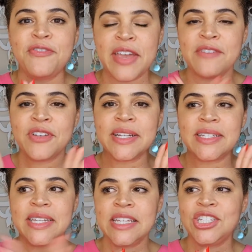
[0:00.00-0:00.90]

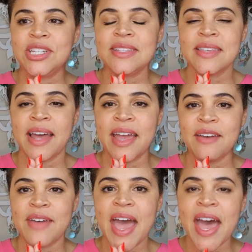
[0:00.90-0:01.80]
favorite teachings that I
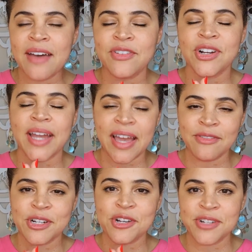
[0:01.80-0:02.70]
have
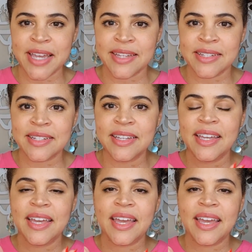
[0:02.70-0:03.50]
ever created.